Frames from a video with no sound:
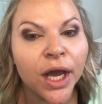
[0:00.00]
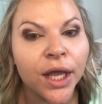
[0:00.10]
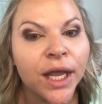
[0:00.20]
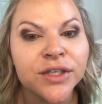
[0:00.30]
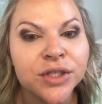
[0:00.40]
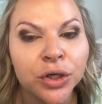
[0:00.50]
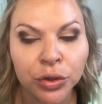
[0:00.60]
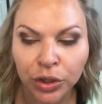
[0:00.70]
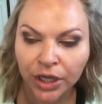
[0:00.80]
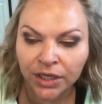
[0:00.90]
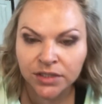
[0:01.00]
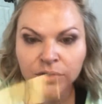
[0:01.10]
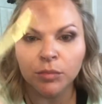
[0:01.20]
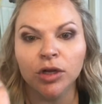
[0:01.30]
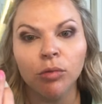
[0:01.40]
That's not gonna cut it. So
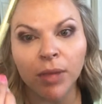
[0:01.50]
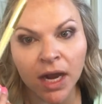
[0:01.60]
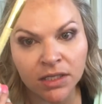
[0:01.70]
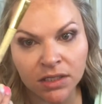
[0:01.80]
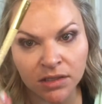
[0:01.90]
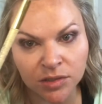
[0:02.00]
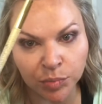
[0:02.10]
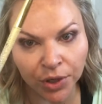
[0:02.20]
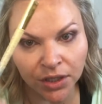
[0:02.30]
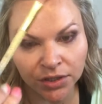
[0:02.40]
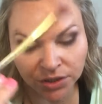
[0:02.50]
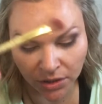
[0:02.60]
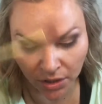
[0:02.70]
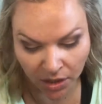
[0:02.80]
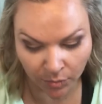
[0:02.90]
I'm gonna go back to this brush
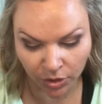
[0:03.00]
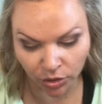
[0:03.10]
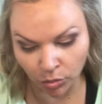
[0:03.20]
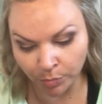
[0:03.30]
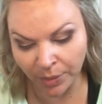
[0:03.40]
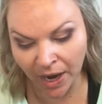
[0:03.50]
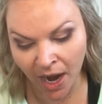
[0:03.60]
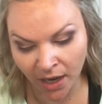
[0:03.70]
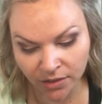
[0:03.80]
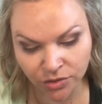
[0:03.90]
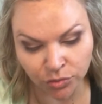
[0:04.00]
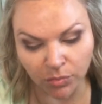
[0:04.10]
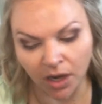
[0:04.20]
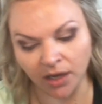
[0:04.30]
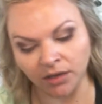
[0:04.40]
and I'm gonna go back to
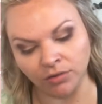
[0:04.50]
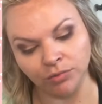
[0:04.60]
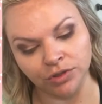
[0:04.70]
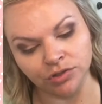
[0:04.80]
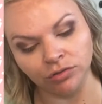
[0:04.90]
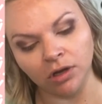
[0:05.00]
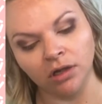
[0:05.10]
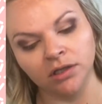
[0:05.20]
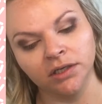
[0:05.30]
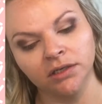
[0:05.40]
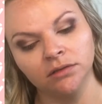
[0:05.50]
my original color,